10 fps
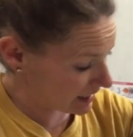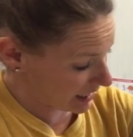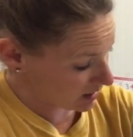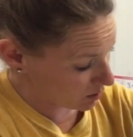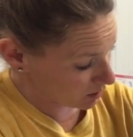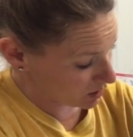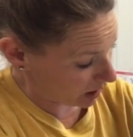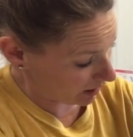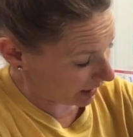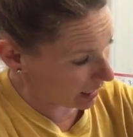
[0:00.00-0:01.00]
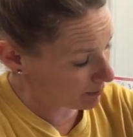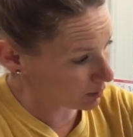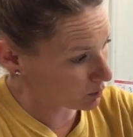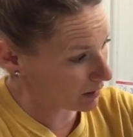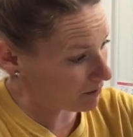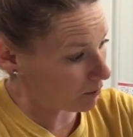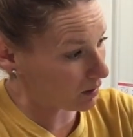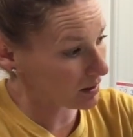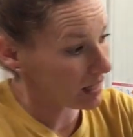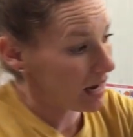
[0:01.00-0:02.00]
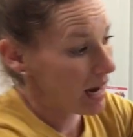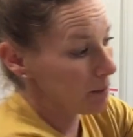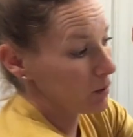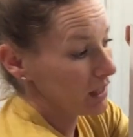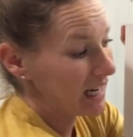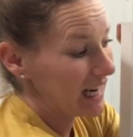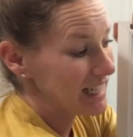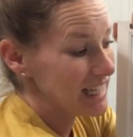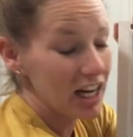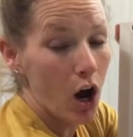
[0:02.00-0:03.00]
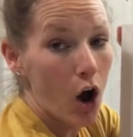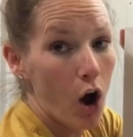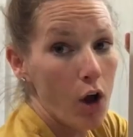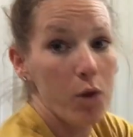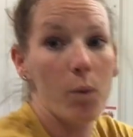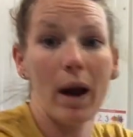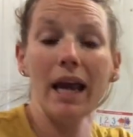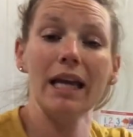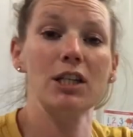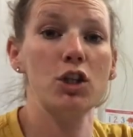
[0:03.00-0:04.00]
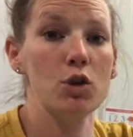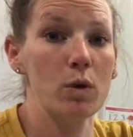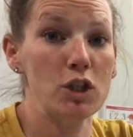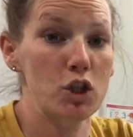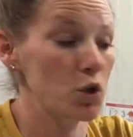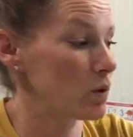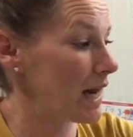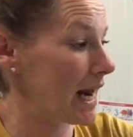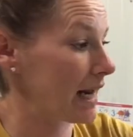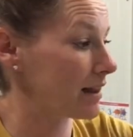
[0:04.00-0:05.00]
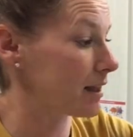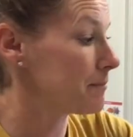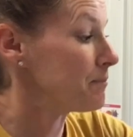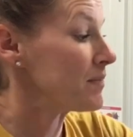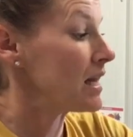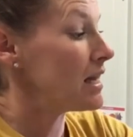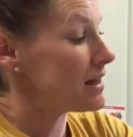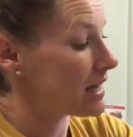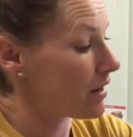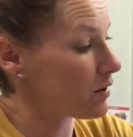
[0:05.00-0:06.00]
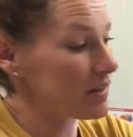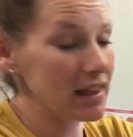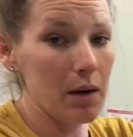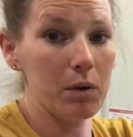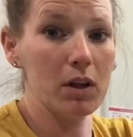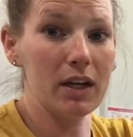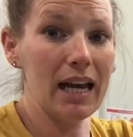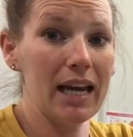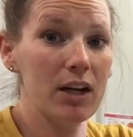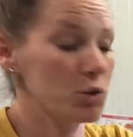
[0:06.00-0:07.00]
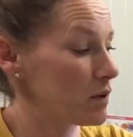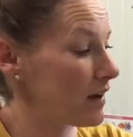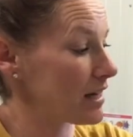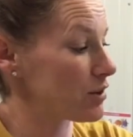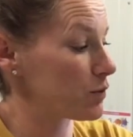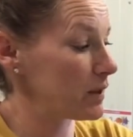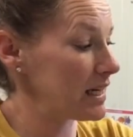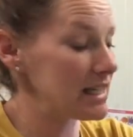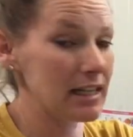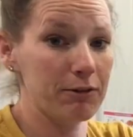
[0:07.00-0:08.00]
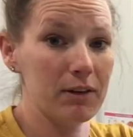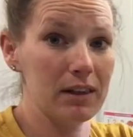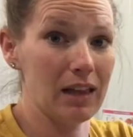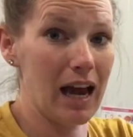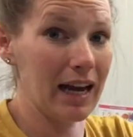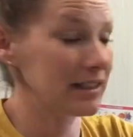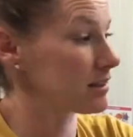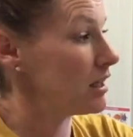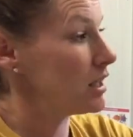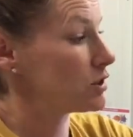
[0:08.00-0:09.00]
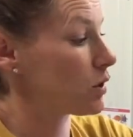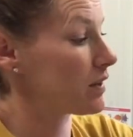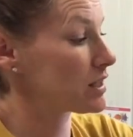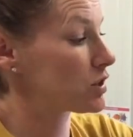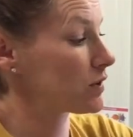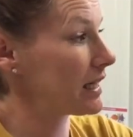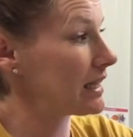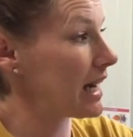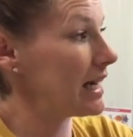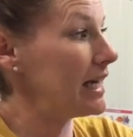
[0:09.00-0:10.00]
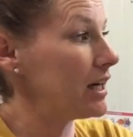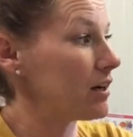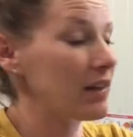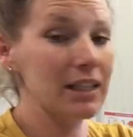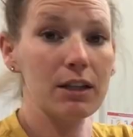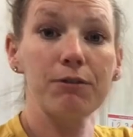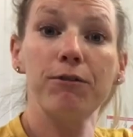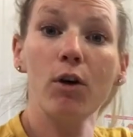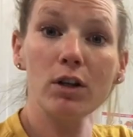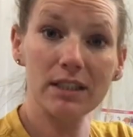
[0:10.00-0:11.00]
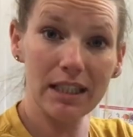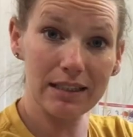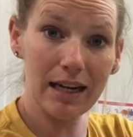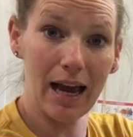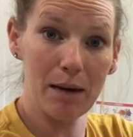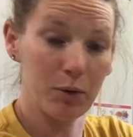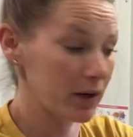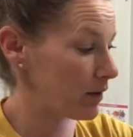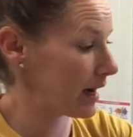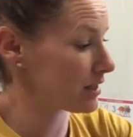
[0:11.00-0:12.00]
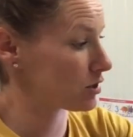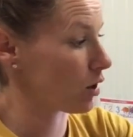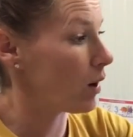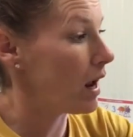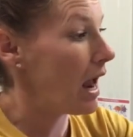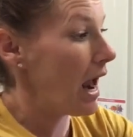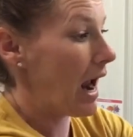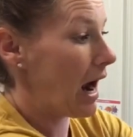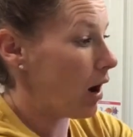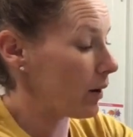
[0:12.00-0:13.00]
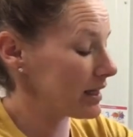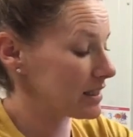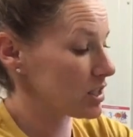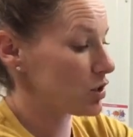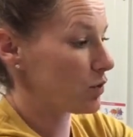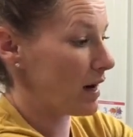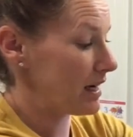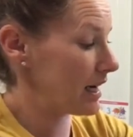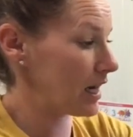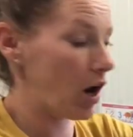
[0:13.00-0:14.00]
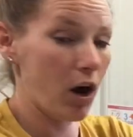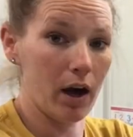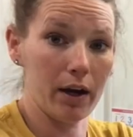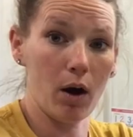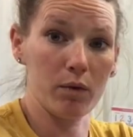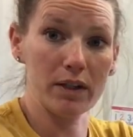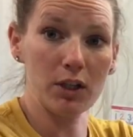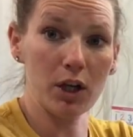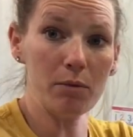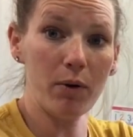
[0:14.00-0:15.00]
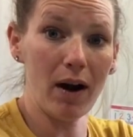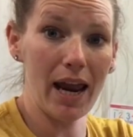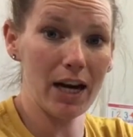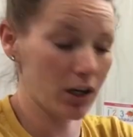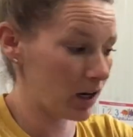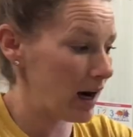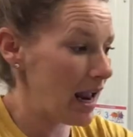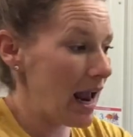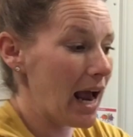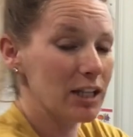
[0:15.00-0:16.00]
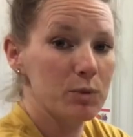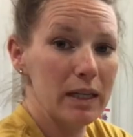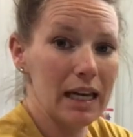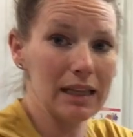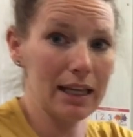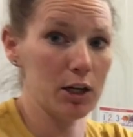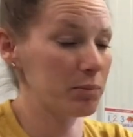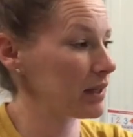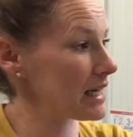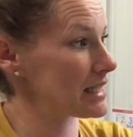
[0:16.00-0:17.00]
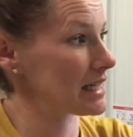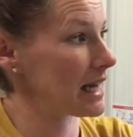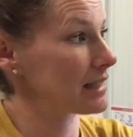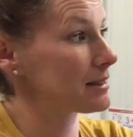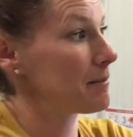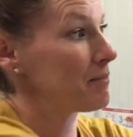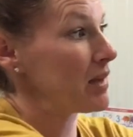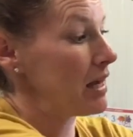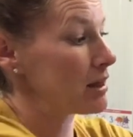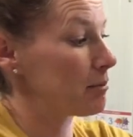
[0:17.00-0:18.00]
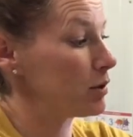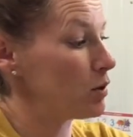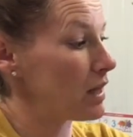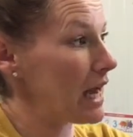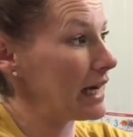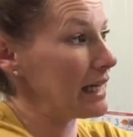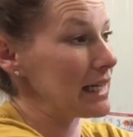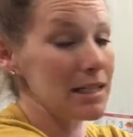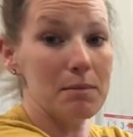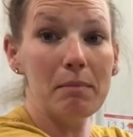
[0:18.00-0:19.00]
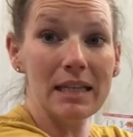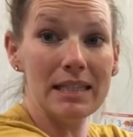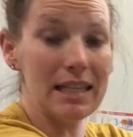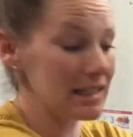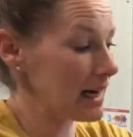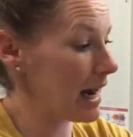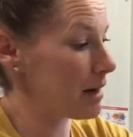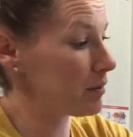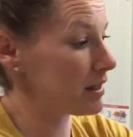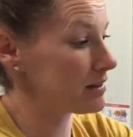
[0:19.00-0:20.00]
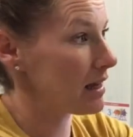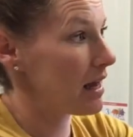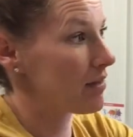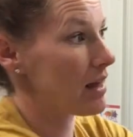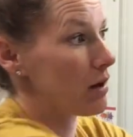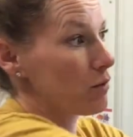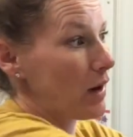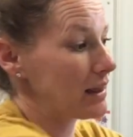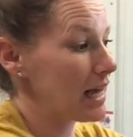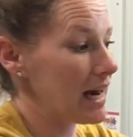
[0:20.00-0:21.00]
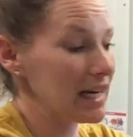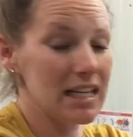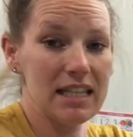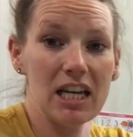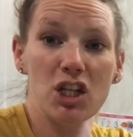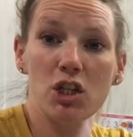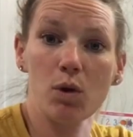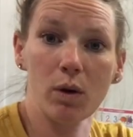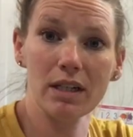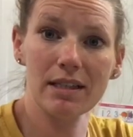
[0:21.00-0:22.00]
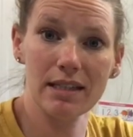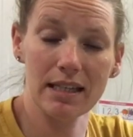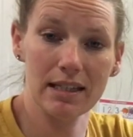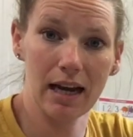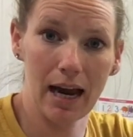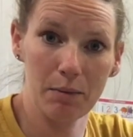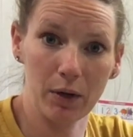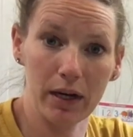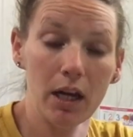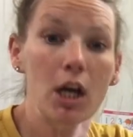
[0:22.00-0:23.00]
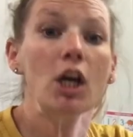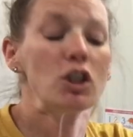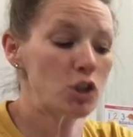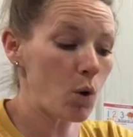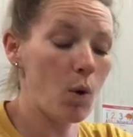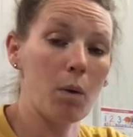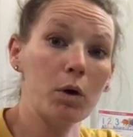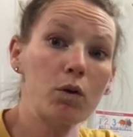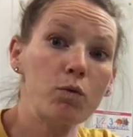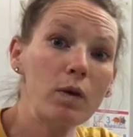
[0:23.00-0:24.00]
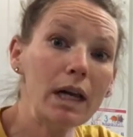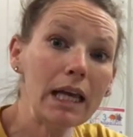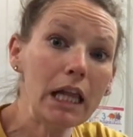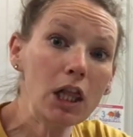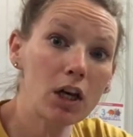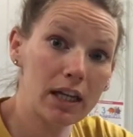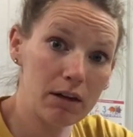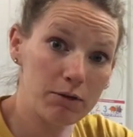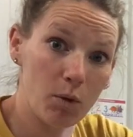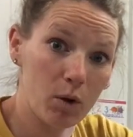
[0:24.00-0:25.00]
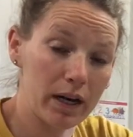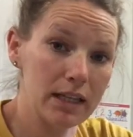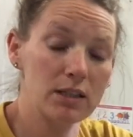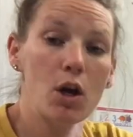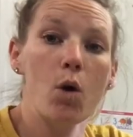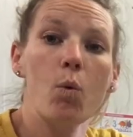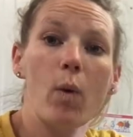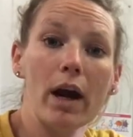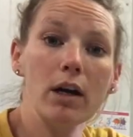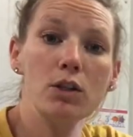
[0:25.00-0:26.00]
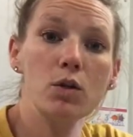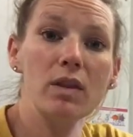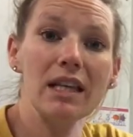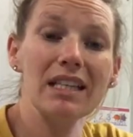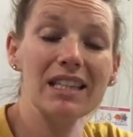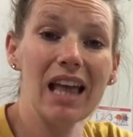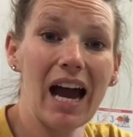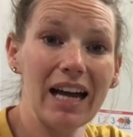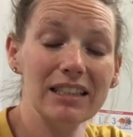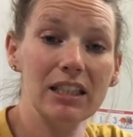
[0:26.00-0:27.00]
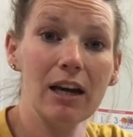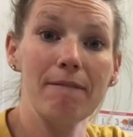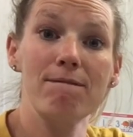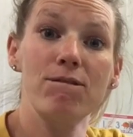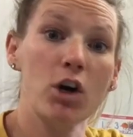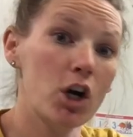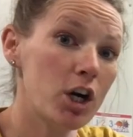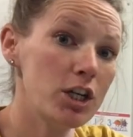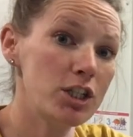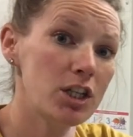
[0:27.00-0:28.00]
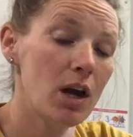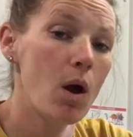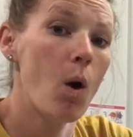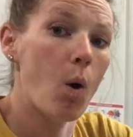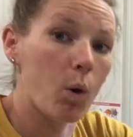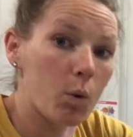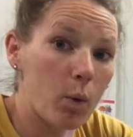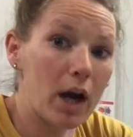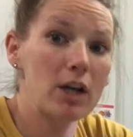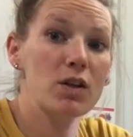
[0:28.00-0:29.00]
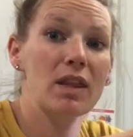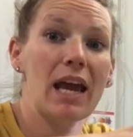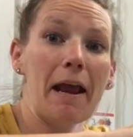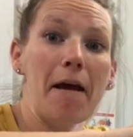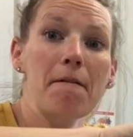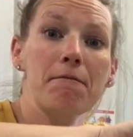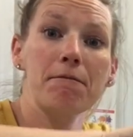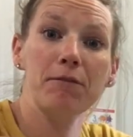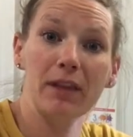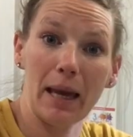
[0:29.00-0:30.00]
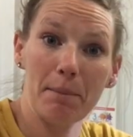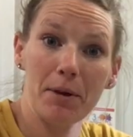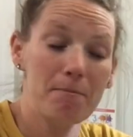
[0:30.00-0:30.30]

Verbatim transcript: dates. So we're starting at April 24th and we're looking at data all the way into June 8th. The other thing that we're looking at here is we've got three different lines. So this green line here, that's a full season hybrid, right? So how is it trending on a return per acre as we get later planting dates? The blue line is mid-season hybrids. That red line is a short season hybrid. So what we're really looking for is where do these lines converge or where do they flip?